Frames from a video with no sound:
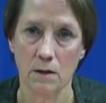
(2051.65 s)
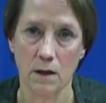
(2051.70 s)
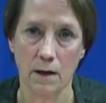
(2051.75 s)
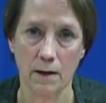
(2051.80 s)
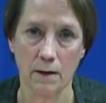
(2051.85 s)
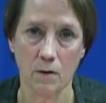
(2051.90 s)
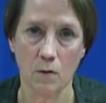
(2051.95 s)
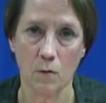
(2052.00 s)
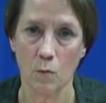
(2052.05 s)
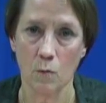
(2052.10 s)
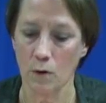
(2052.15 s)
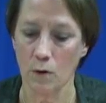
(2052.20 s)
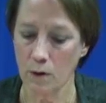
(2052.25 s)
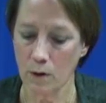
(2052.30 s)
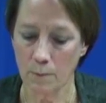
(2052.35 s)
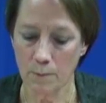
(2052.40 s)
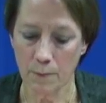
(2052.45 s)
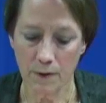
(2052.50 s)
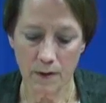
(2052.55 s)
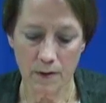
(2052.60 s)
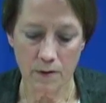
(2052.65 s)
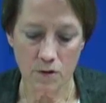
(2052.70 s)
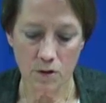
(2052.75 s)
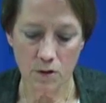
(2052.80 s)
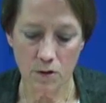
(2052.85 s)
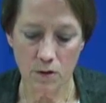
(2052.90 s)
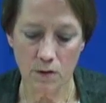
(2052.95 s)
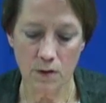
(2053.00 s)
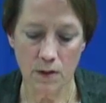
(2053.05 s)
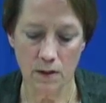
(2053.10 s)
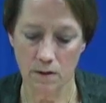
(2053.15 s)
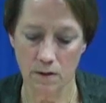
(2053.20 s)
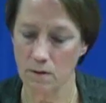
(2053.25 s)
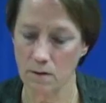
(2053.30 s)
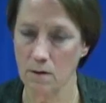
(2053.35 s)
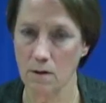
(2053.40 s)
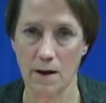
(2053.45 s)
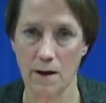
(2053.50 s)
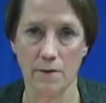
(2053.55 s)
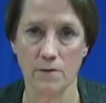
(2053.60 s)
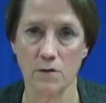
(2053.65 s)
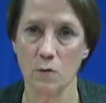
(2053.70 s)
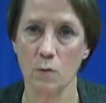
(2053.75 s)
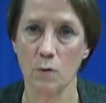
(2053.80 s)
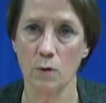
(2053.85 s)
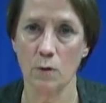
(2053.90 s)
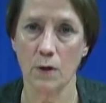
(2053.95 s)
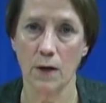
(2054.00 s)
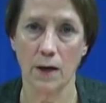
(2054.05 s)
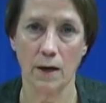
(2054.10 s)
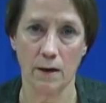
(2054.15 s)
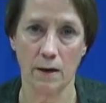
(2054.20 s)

like work completion in classwork